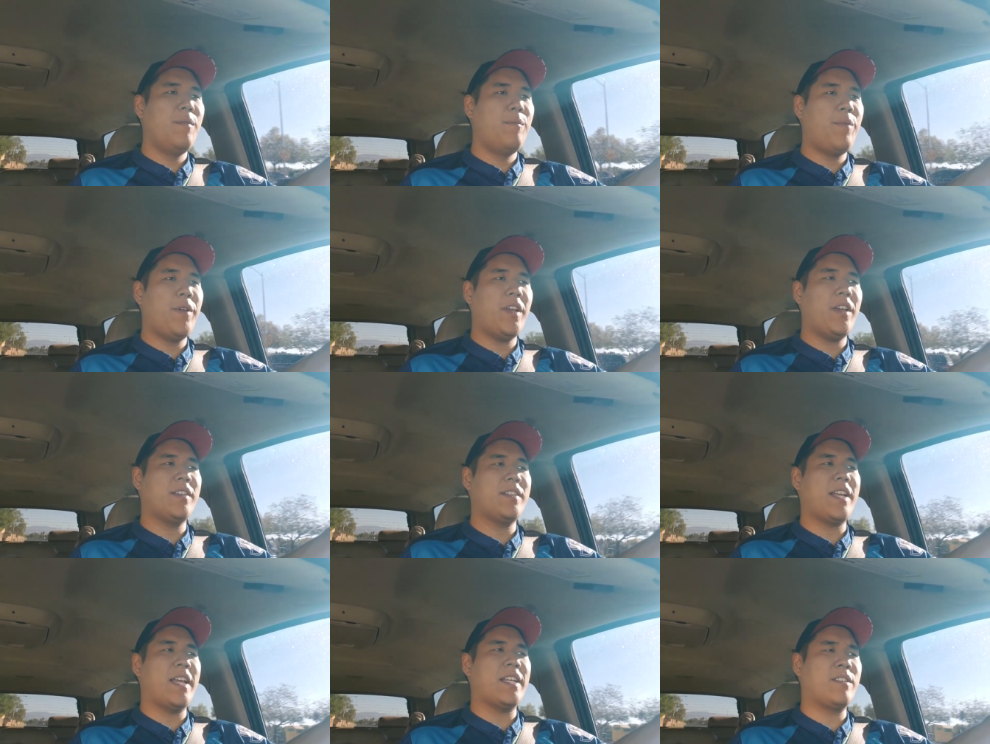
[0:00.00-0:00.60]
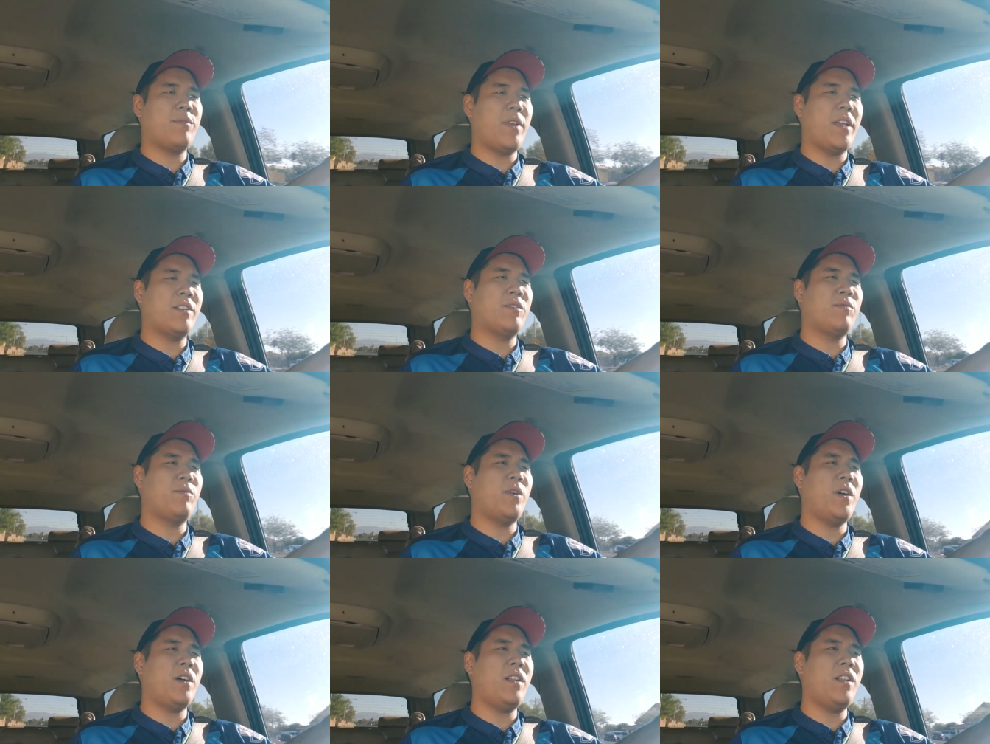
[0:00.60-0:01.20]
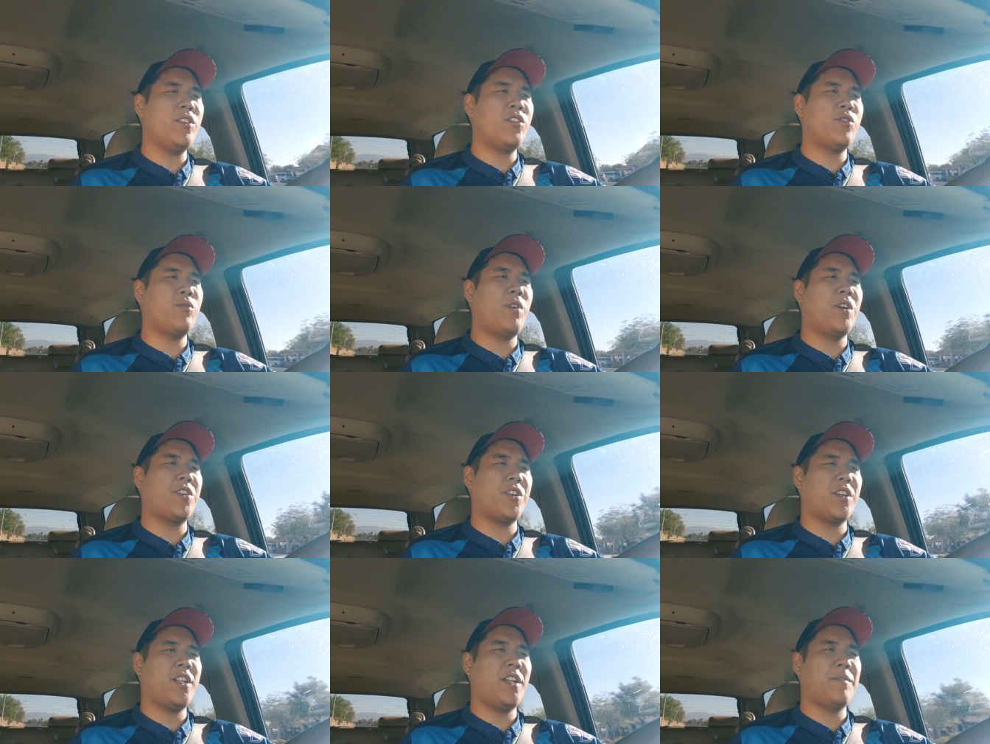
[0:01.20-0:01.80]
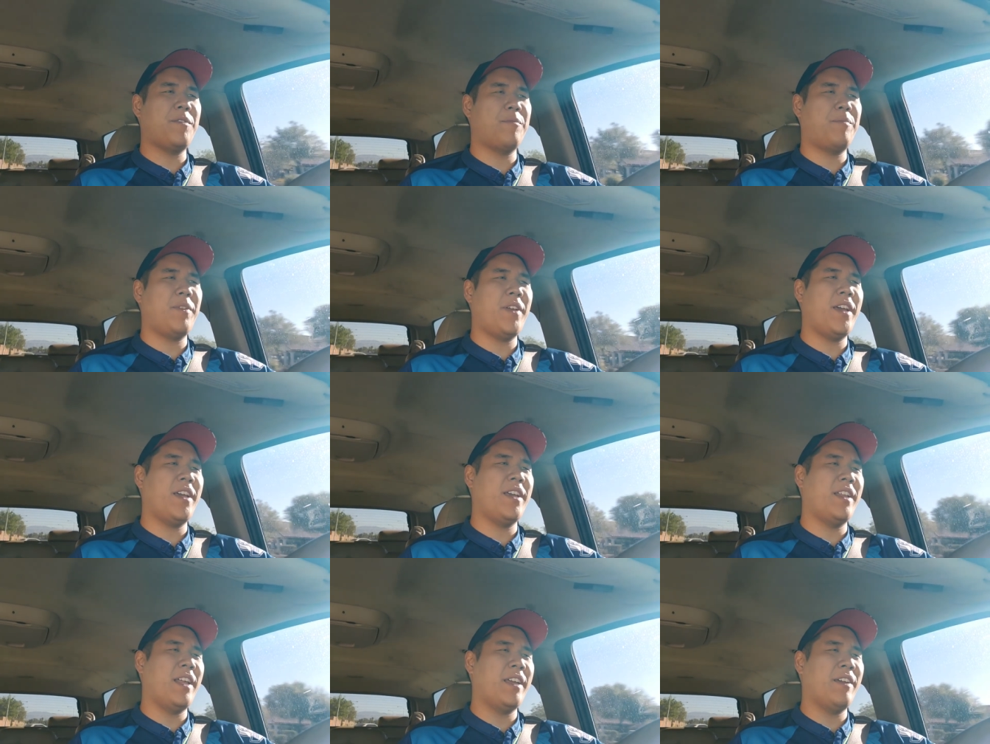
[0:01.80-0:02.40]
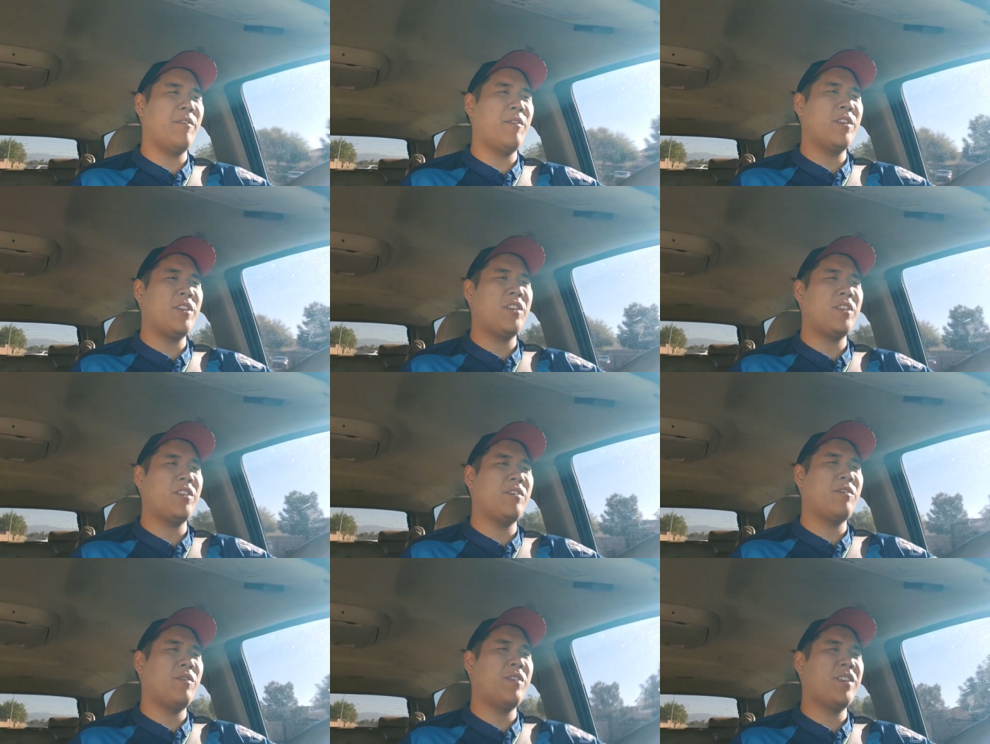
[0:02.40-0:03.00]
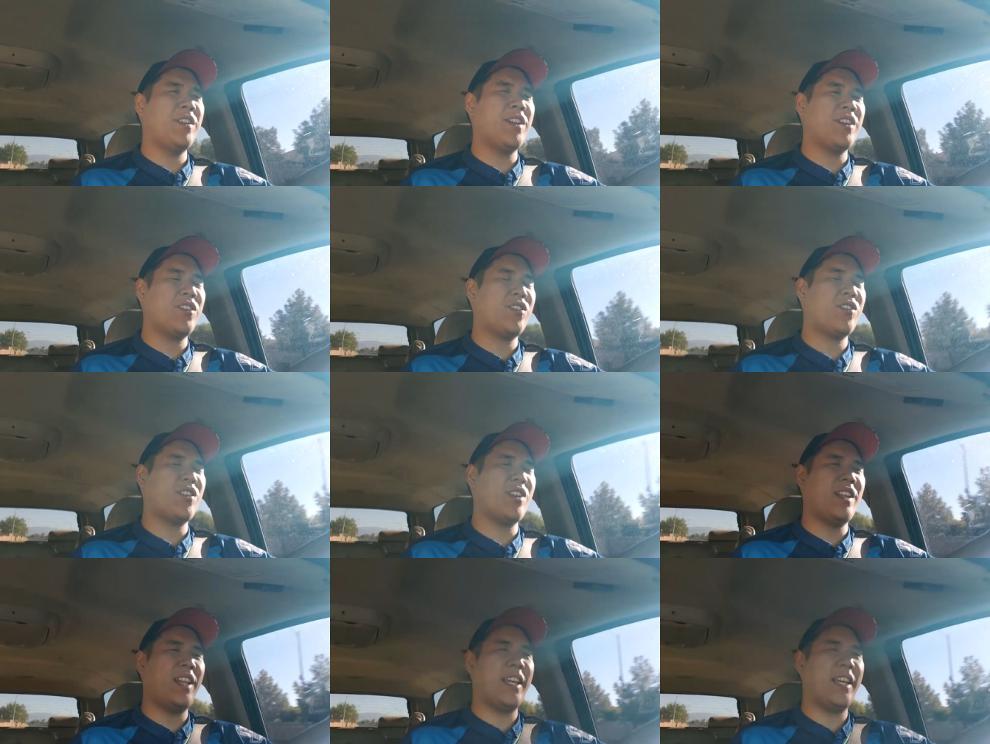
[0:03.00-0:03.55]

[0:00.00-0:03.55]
Because as well as you want your club to play, like, when you get shit